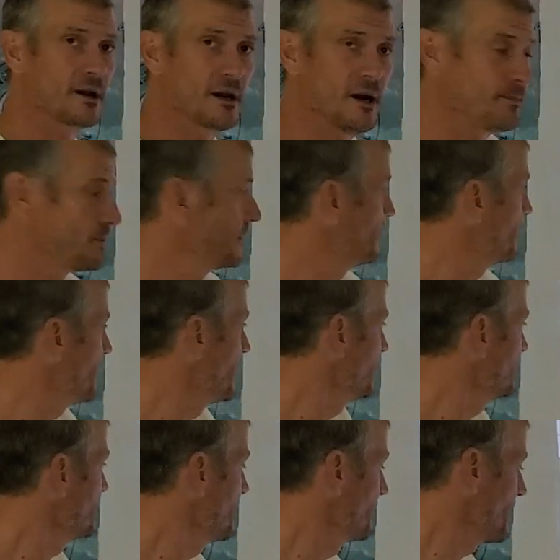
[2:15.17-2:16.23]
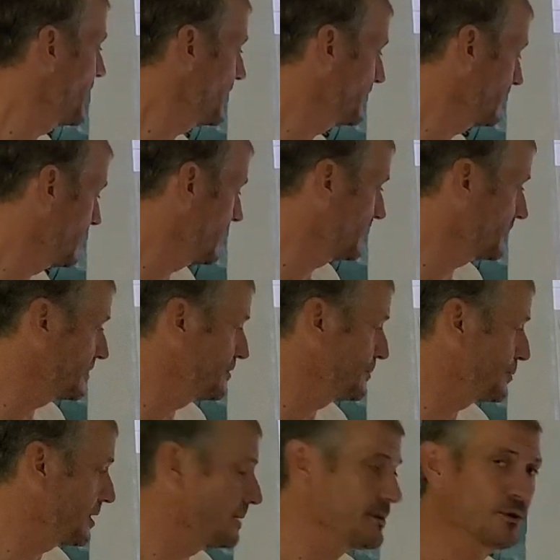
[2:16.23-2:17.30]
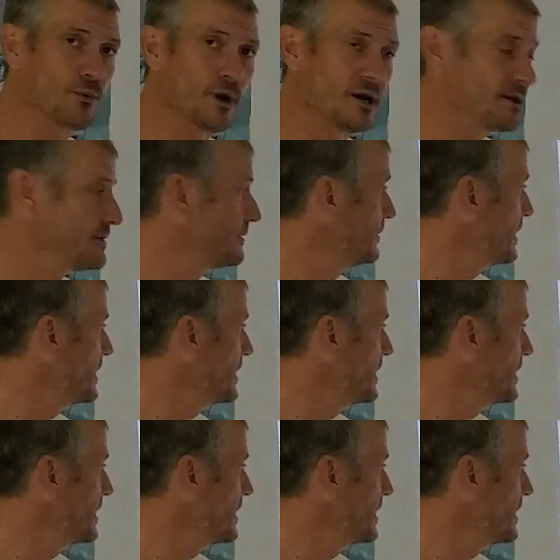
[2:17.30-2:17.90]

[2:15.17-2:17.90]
couple of things in the dialogue that you probably read in the